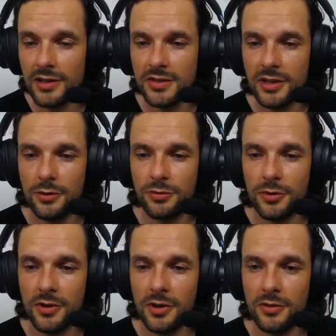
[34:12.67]
Thank you for
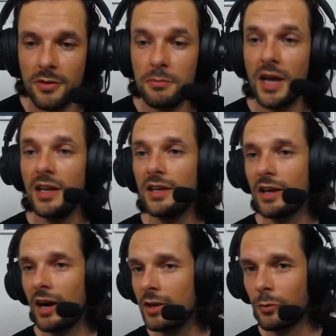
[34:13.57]
the many
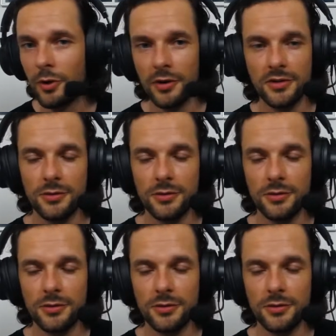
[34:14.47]
kind words.